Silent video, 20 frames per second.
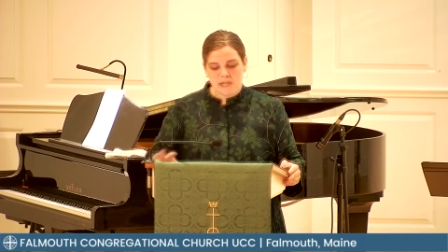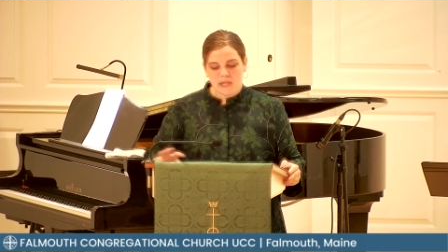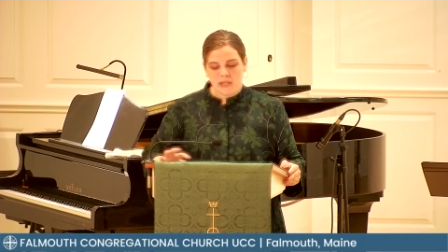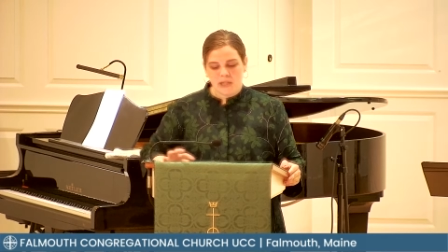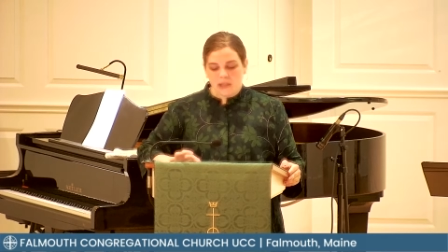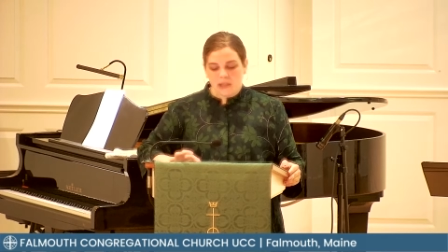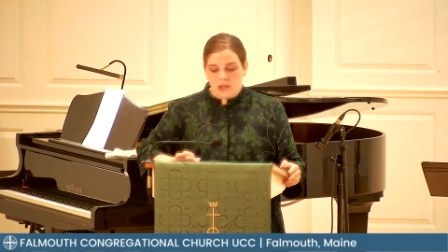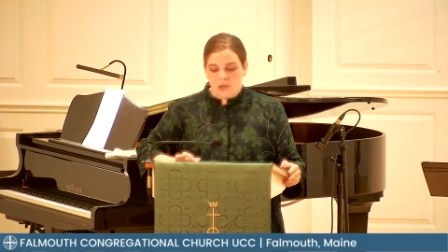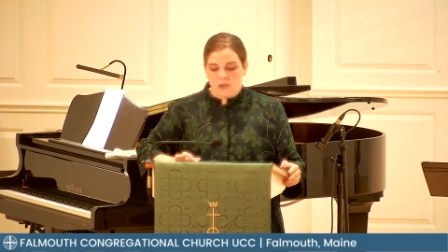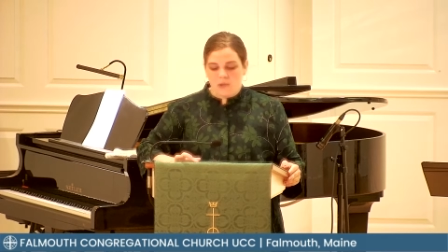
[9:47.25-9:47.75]

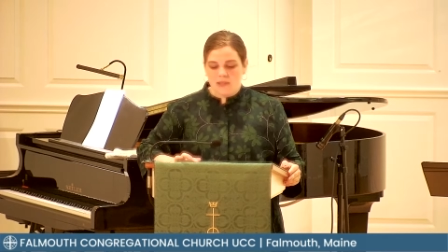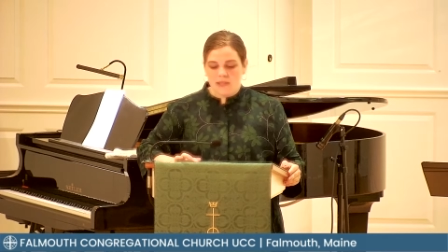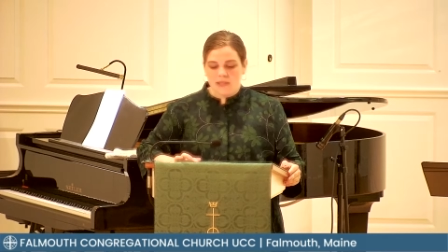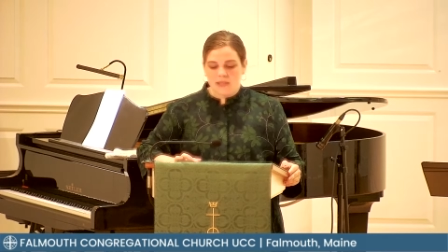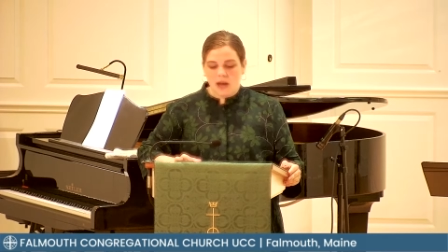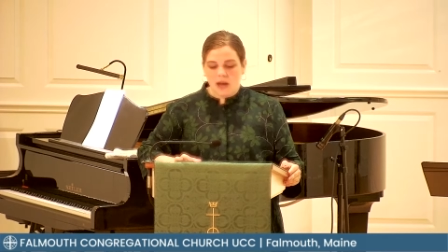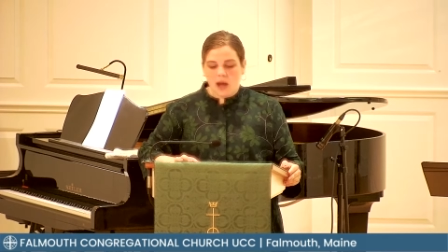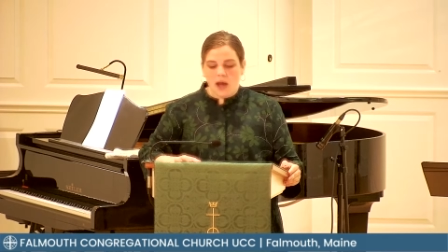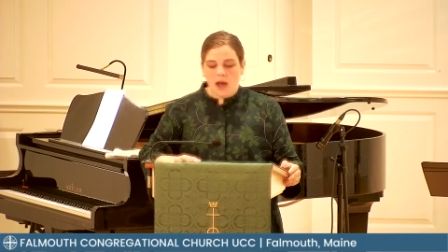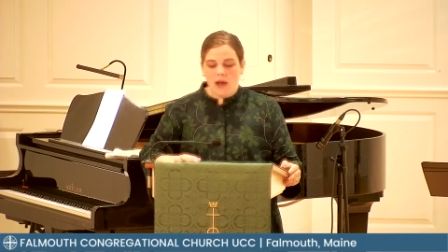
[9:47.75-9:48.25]
closed
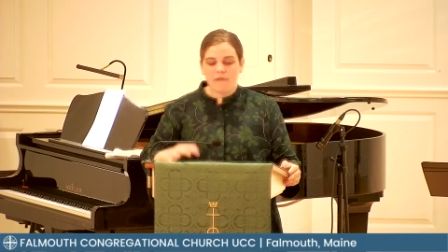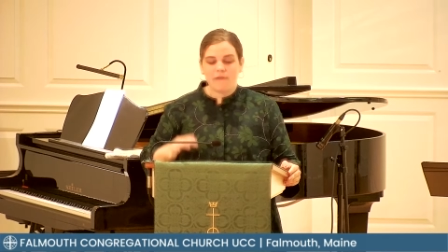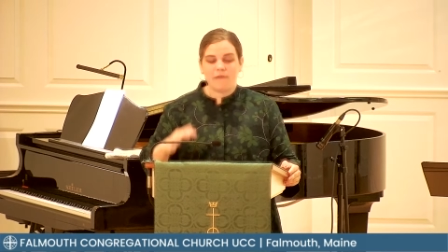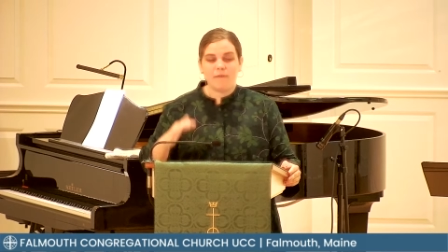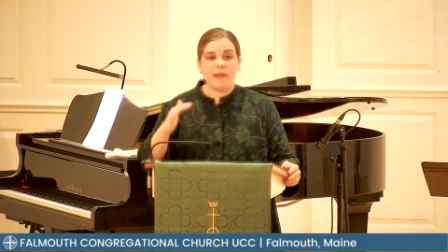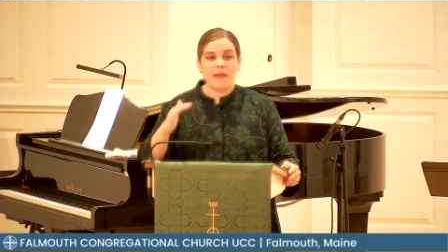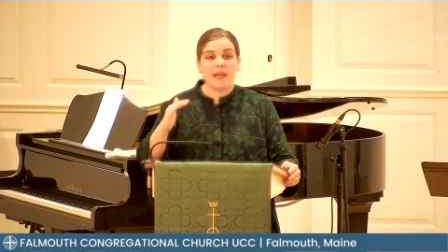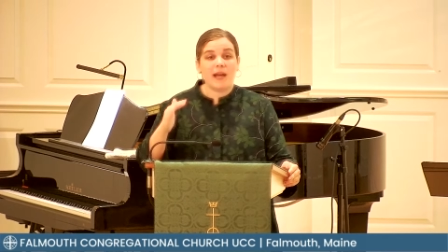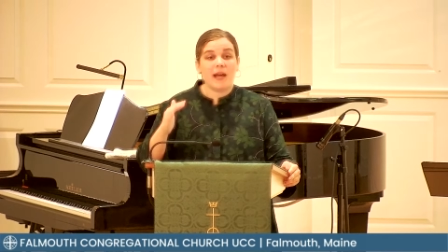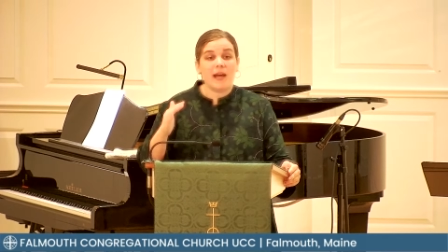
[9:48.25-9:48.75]
off
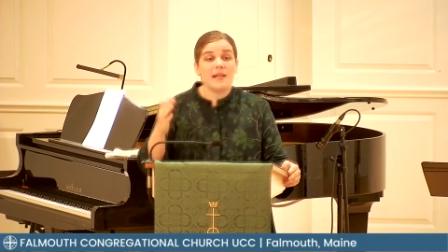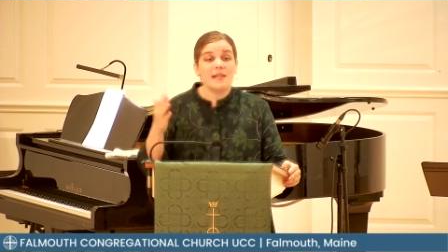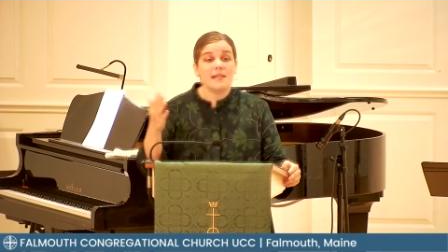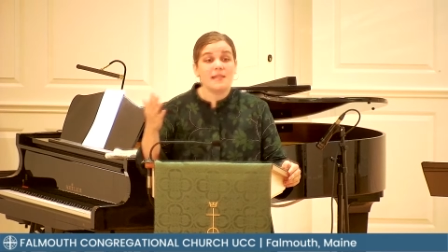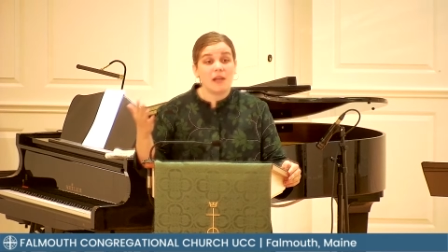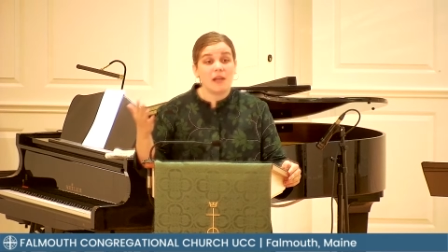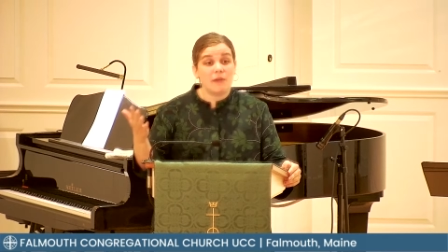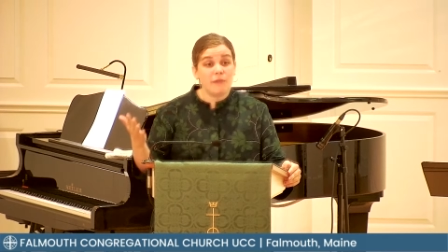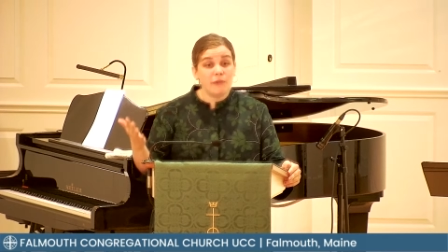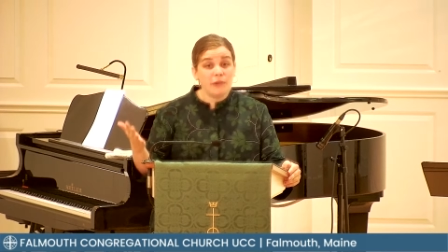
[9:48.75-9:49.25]
because
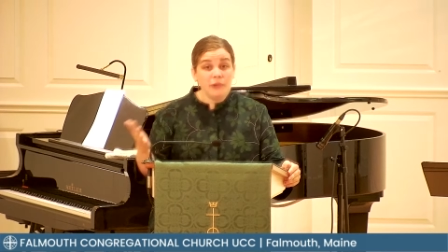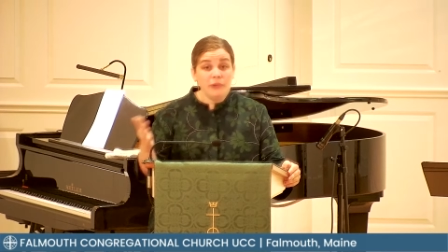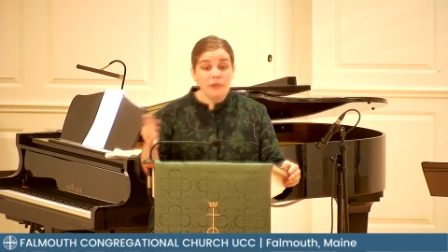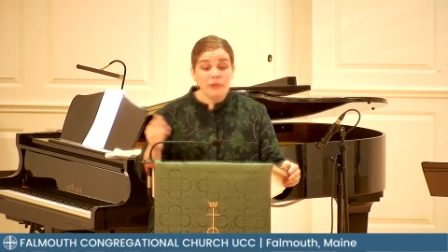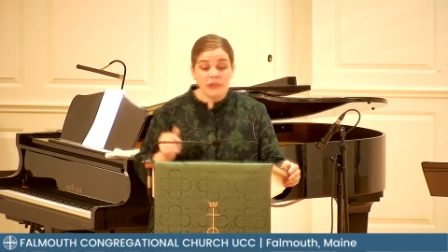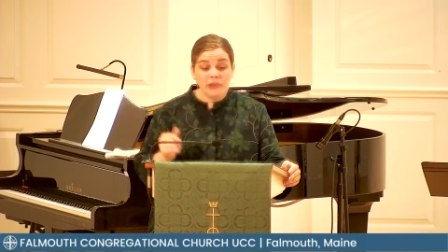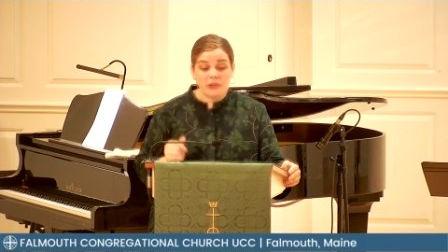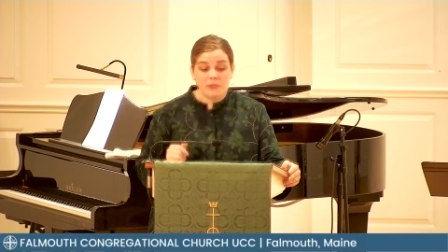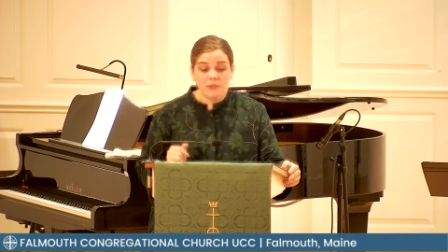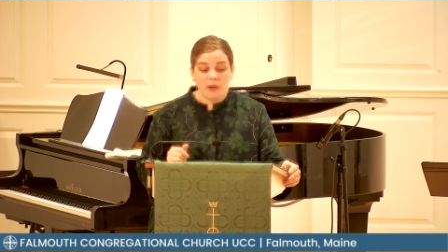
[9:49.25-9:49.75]
of who
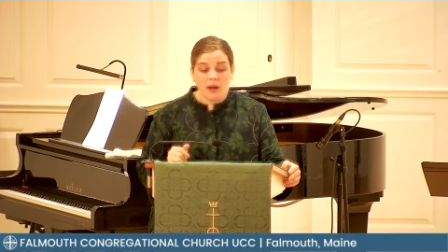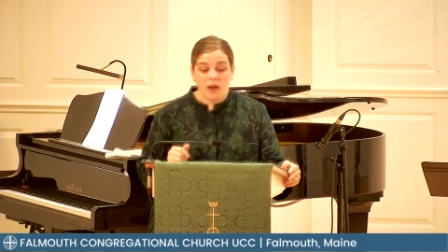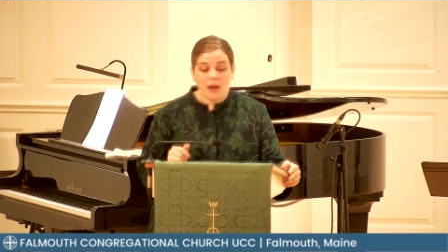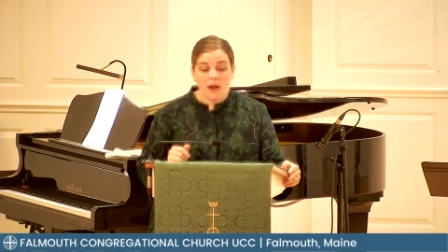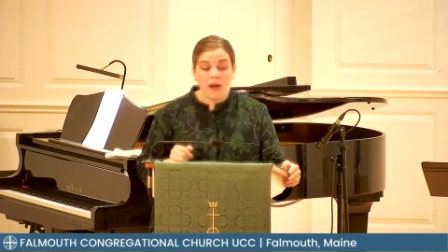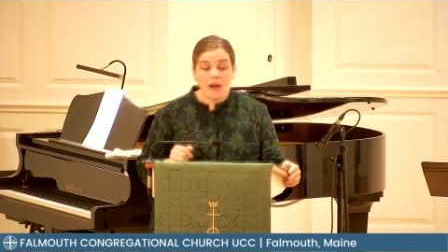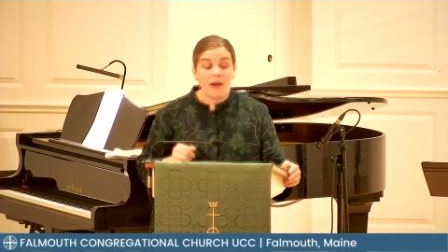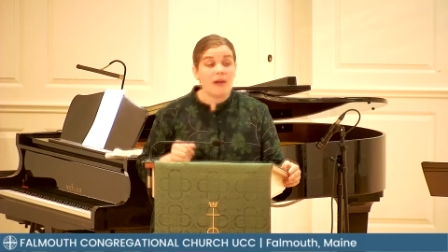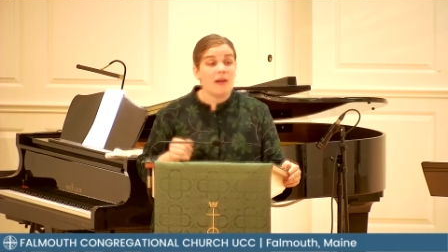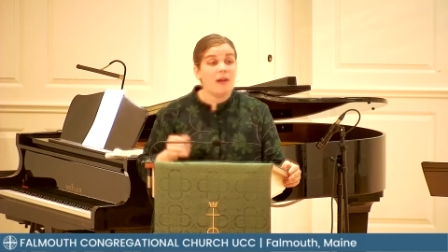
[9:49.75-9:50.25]
you are